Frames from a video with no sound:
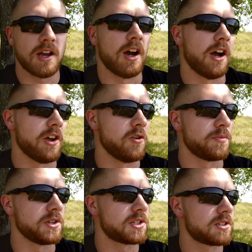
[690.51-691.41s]
I hope
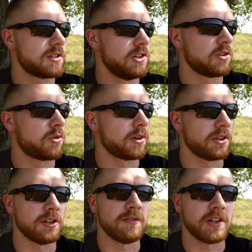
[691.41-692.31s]
this, you know, quick
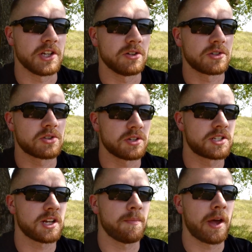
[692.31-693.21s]
little video sort of
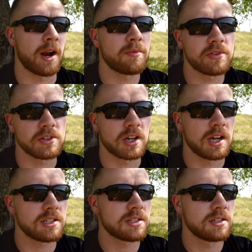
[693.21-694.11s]
summed that up for you
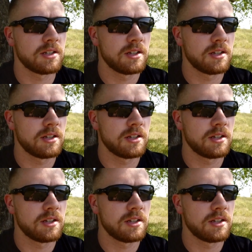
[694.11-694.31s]
guys.